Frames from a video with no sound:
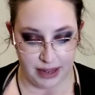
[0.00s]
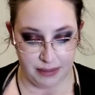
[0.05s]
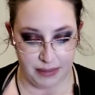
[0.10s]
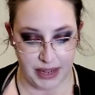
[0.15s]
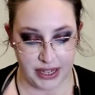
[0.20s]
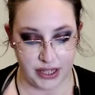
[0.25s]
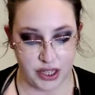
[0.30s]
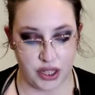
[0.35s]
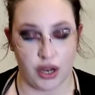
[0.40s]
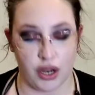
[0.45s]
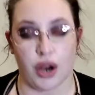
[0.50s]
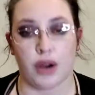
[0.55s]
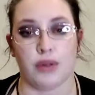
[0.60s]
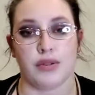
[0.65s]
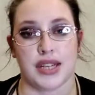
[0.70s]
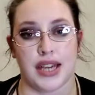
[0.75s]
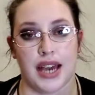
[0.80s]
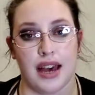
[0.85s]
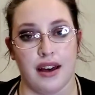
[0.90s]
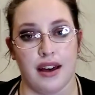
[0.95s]
It makes the
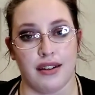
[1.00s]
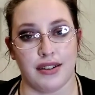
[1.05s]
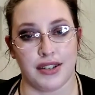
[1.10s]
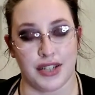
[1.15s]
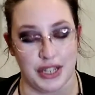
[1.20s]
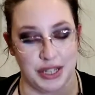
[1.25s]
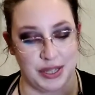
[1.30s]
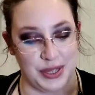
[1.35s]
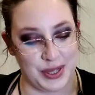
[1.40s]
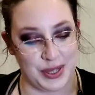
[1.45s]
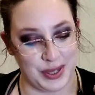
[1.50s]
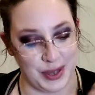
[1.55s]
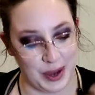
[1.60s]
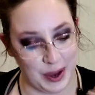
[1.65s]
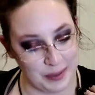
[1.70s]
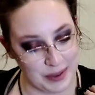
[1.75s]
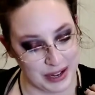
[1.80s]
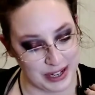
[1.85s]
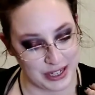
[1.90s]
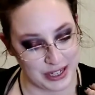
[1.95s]
hotel just
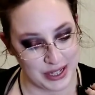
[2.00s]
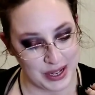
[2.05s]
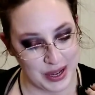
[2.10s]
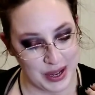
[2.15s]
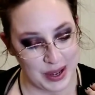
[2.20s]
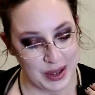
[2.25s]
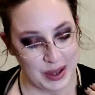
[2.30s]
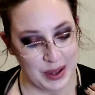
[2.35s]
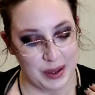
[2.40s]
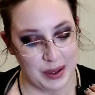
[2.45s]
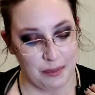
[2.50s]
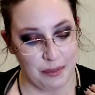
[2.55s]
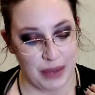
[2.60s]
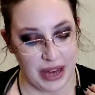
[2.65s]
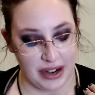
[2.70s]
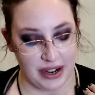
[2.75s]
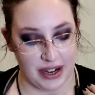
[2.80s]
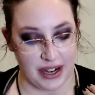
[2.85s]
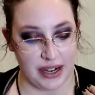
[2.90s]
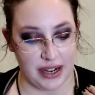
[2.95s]
so much
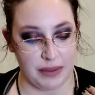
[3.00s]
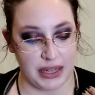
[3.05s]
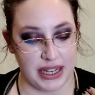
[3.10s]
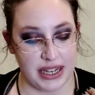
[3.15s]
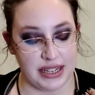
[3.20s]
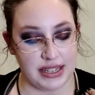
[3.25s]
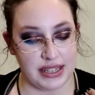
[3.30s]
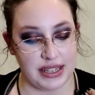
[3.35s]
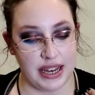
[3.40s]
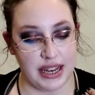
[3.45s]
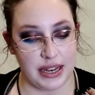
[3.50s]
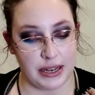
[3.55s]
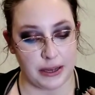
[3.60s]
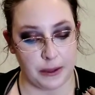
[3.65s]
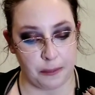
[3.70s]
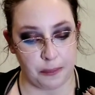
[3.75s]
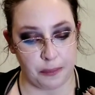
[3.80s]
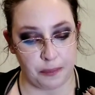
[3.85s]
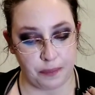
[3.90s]
better because like